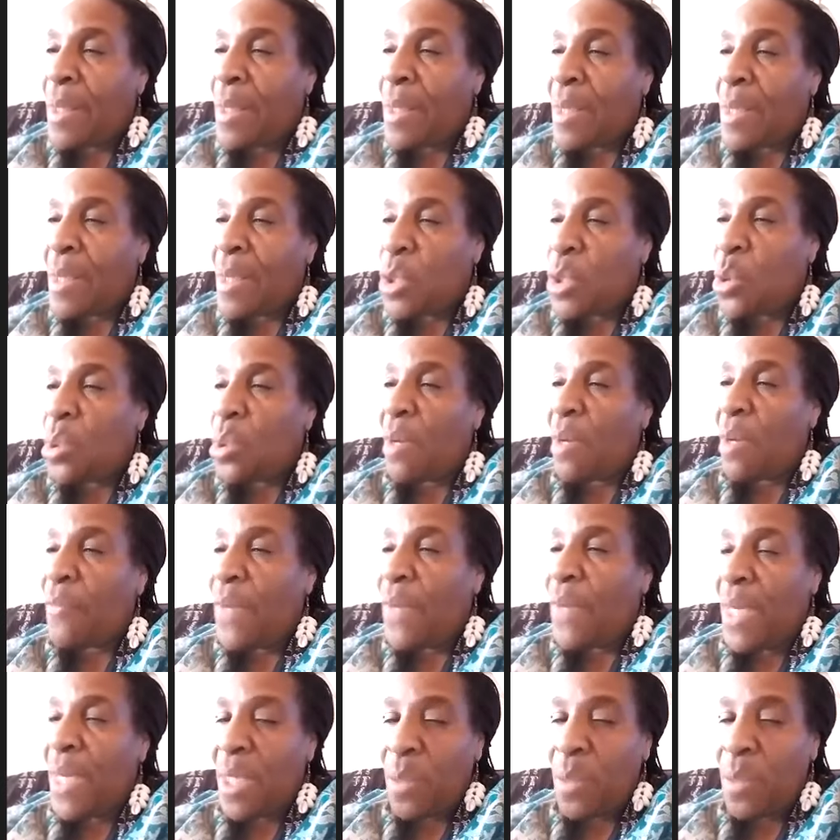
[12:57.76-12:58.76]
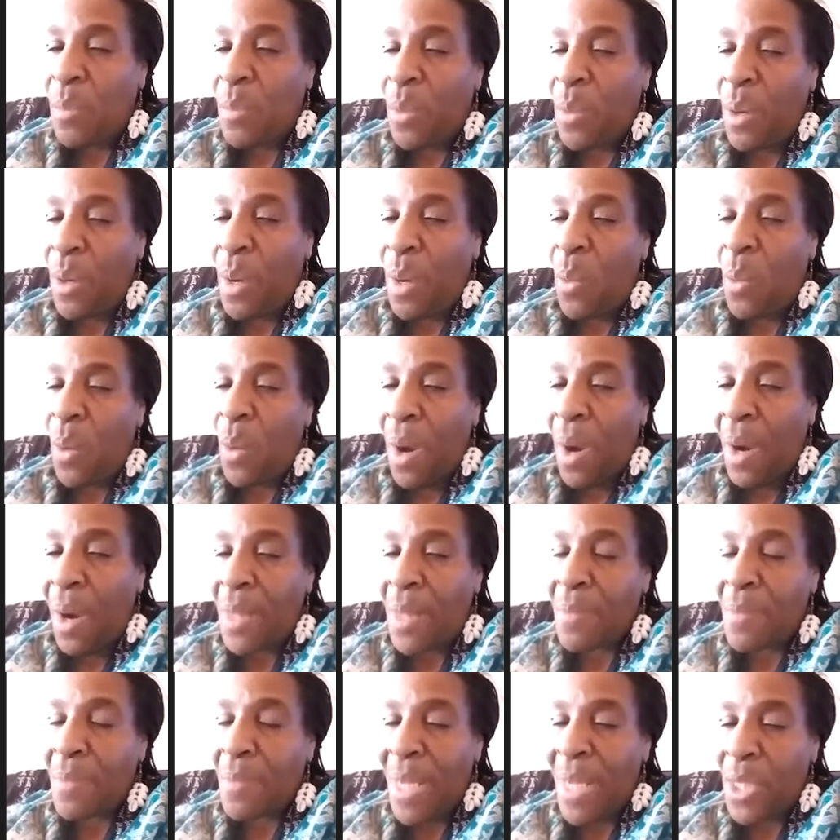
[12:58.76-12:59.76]
the Duke of Edinburgh
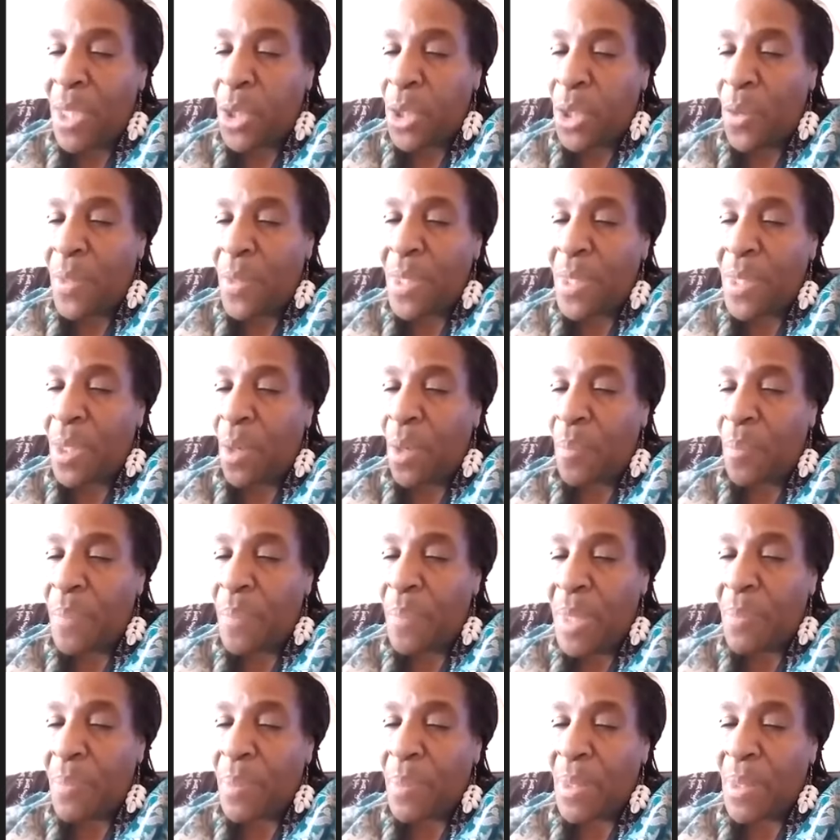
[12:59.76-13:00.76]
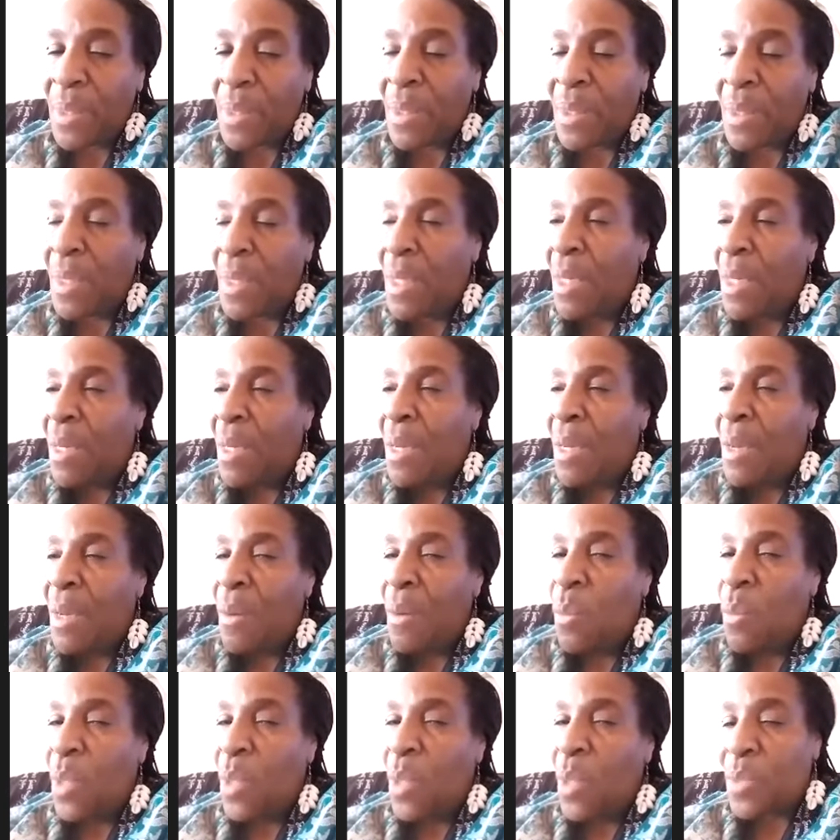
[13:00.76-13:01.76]
Award, mentoring young people,
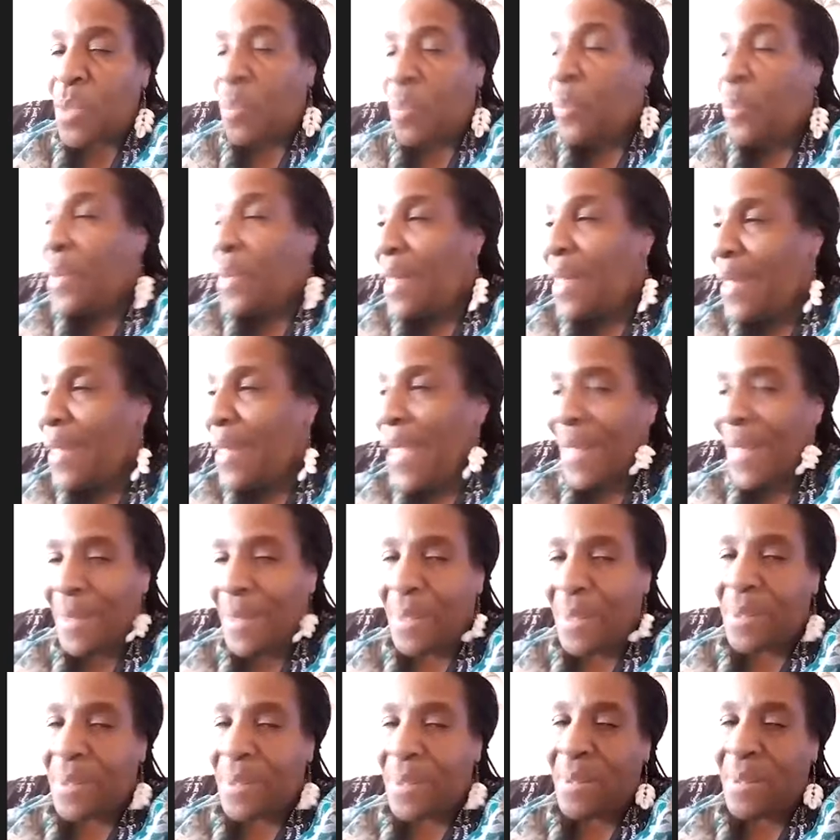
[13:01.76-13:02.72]
was brilliant